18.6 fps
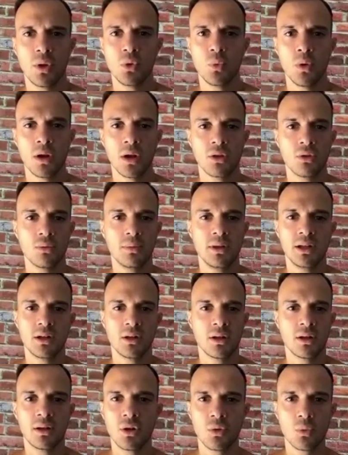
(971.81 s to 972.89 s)
you want it to be in
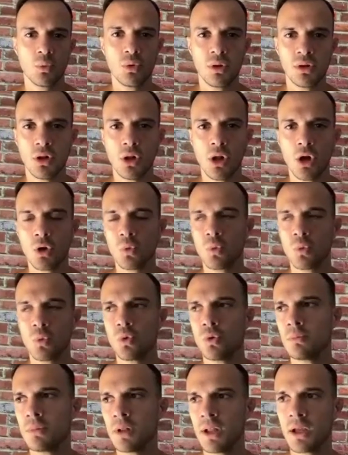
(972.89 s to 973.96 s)
the locker
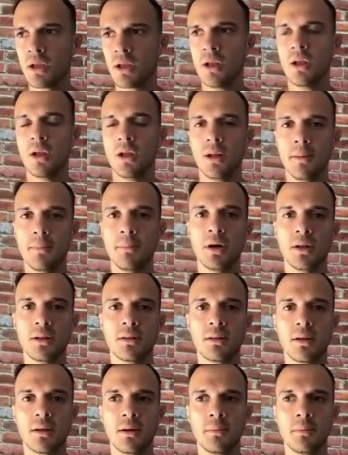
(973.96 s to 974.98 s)
room. Like, but